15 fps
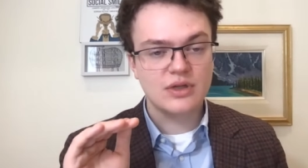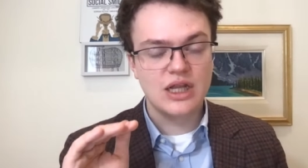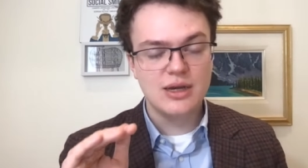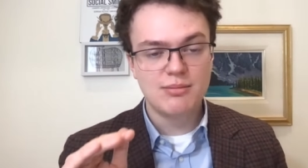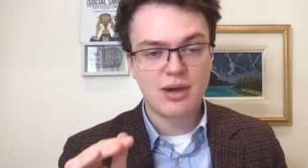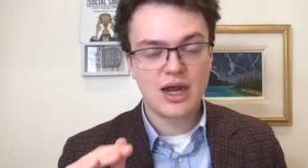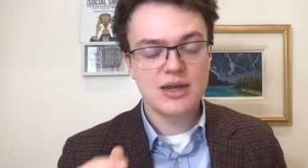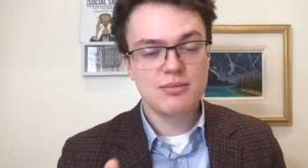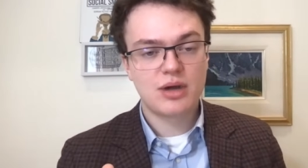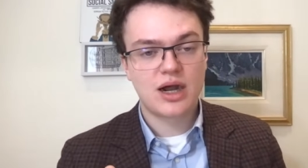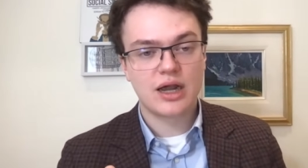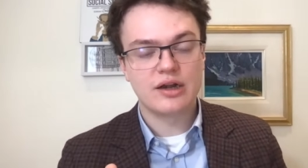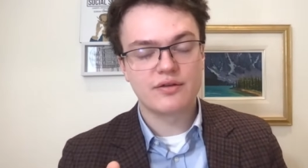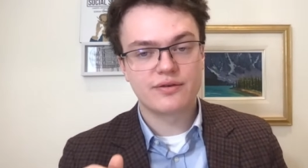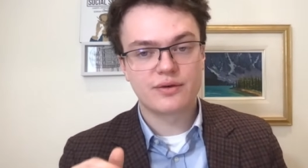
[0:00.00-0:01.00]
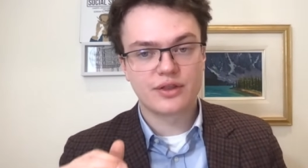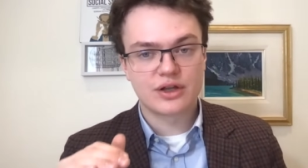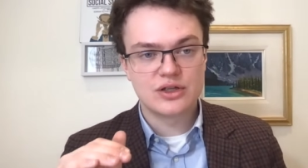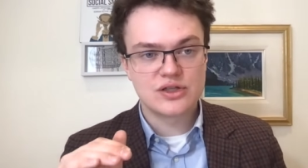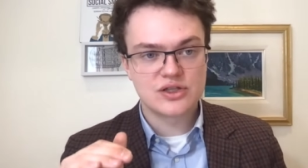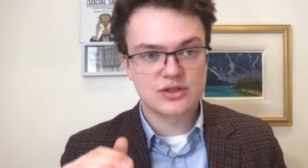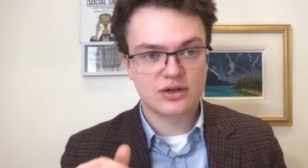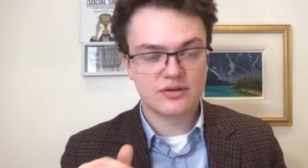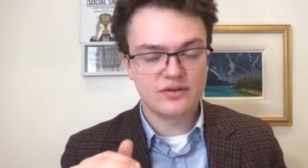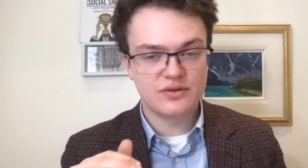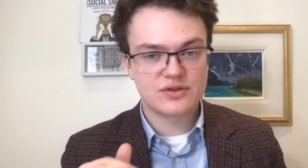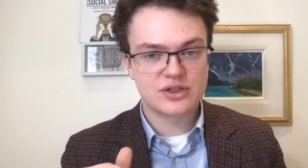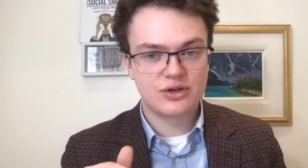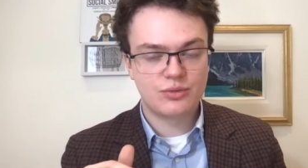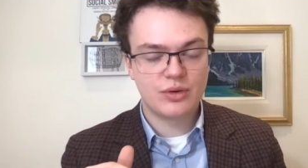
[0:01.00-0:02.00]
in my mind, for the
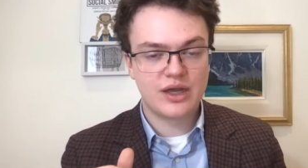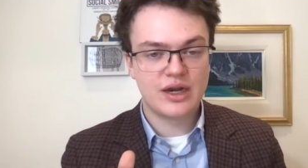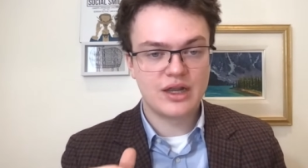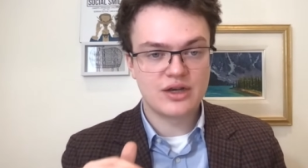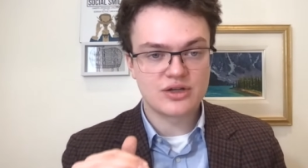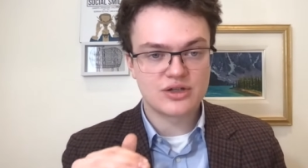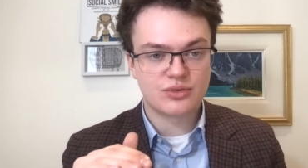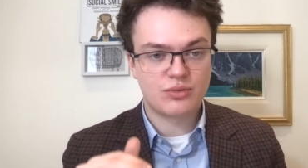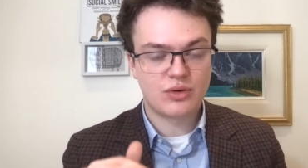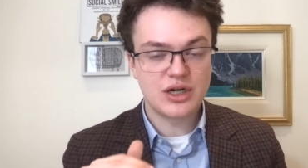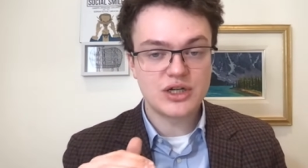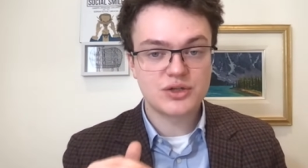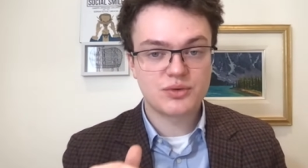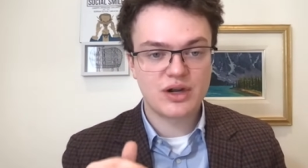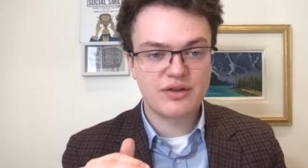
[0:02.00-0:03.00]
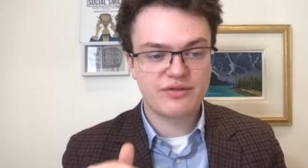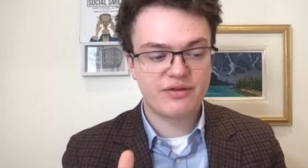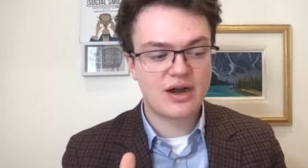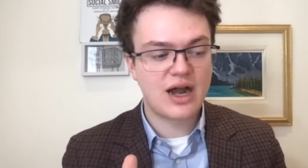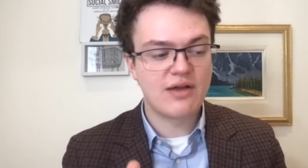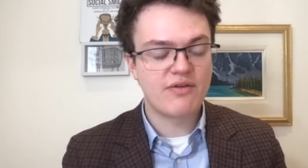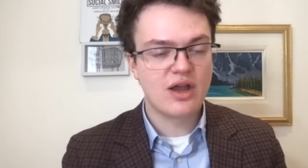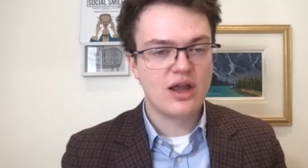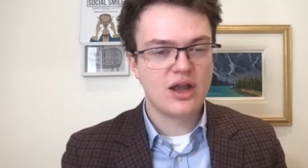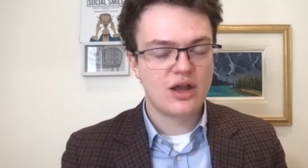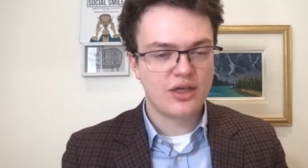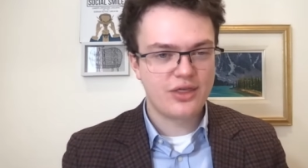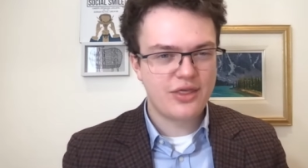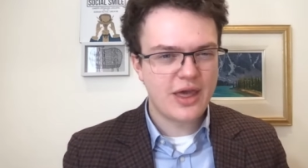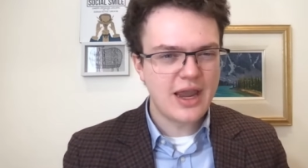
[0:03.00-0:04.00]
Conservatives to win in twenty twenty-five,
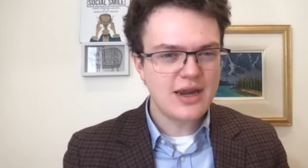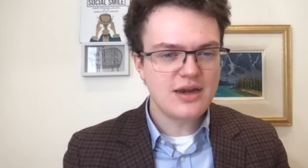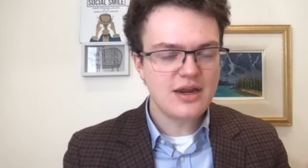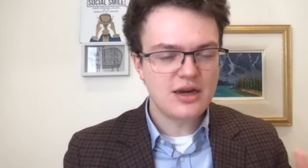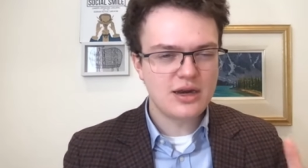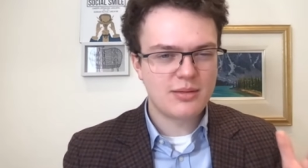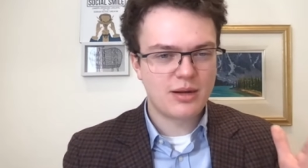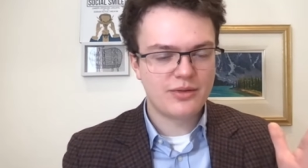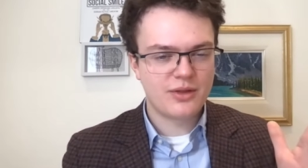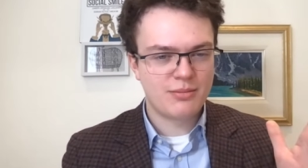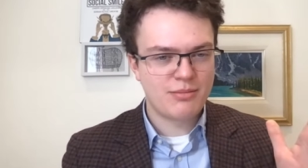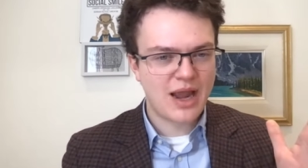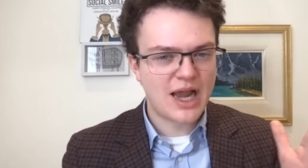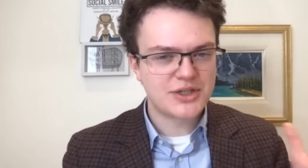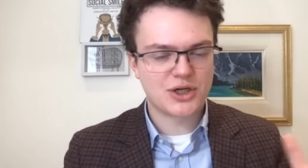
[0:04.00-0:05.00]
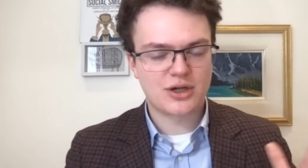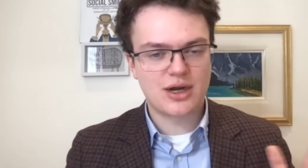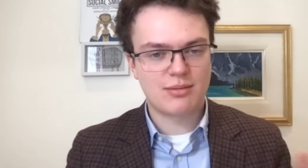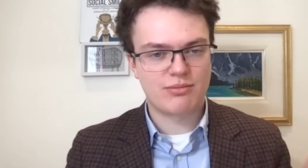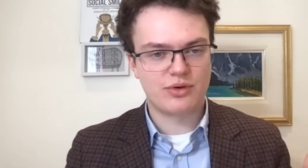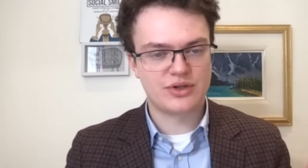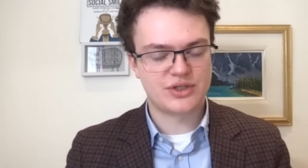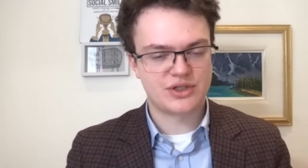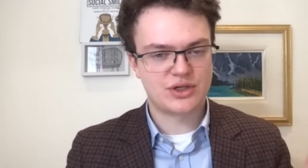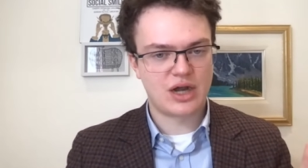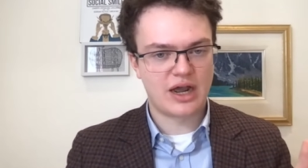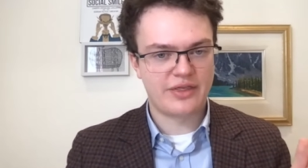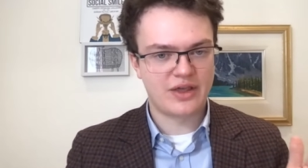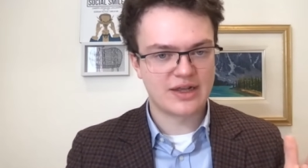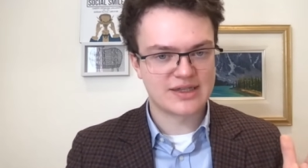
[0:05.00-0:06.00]
they needed the magic numbers,
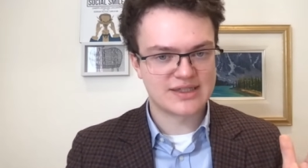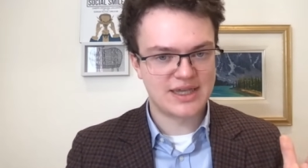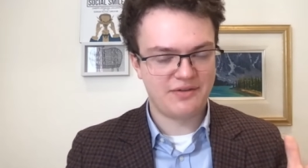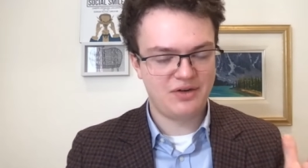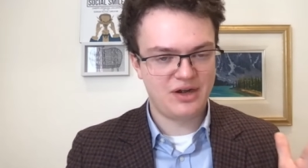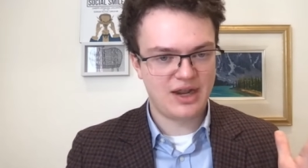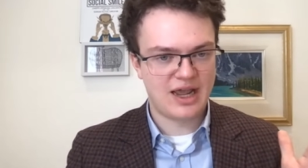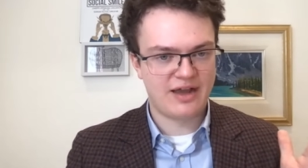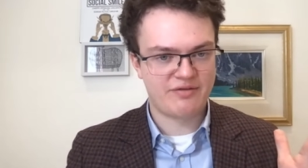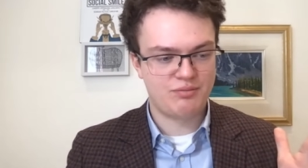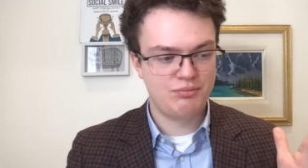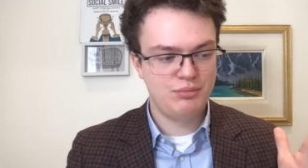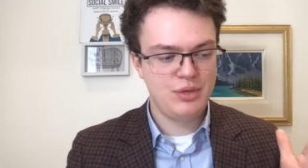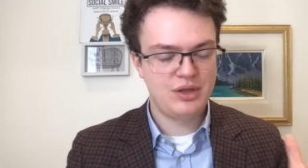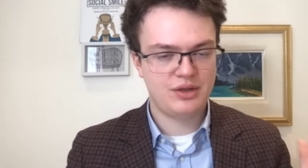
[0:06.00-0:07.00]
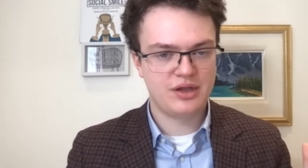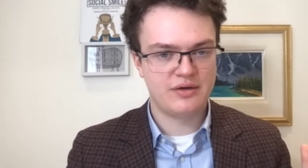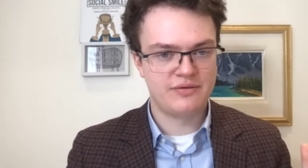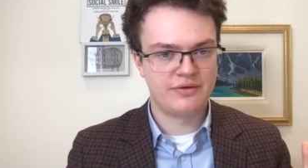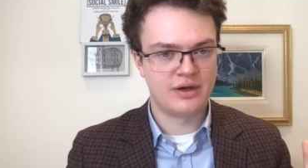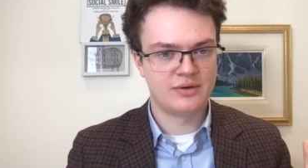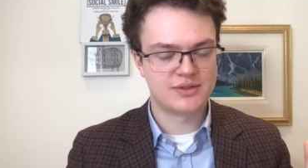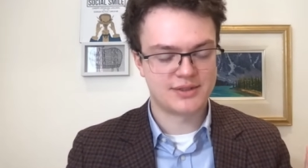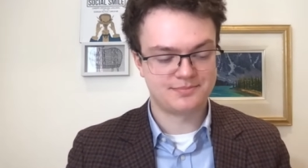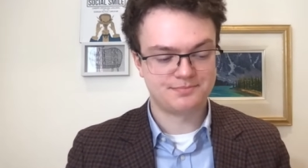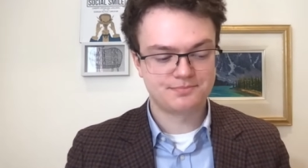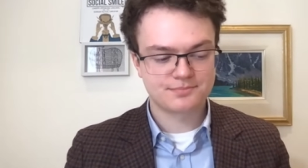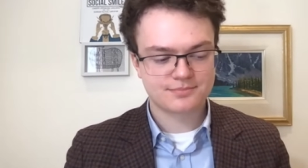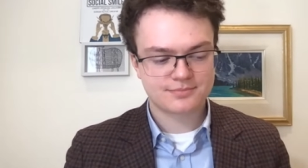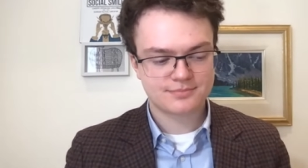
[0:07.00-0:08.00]
I think, seven and a half million votes.
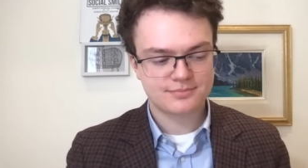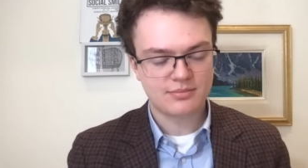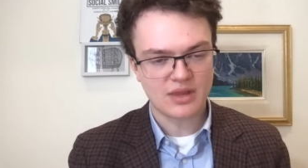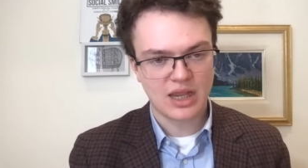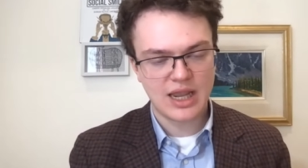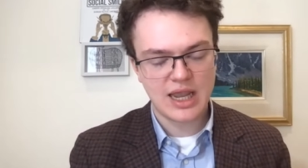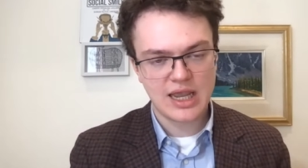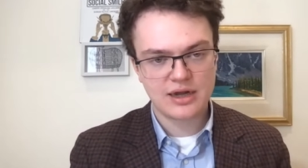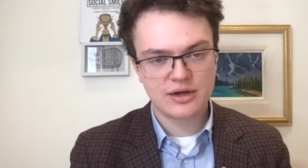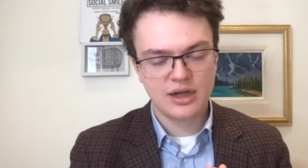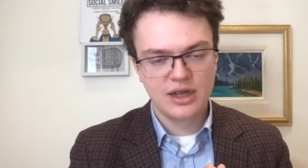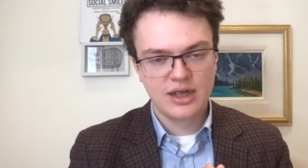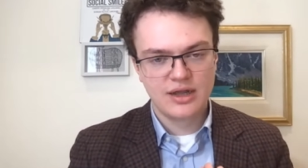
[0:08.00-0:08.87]
And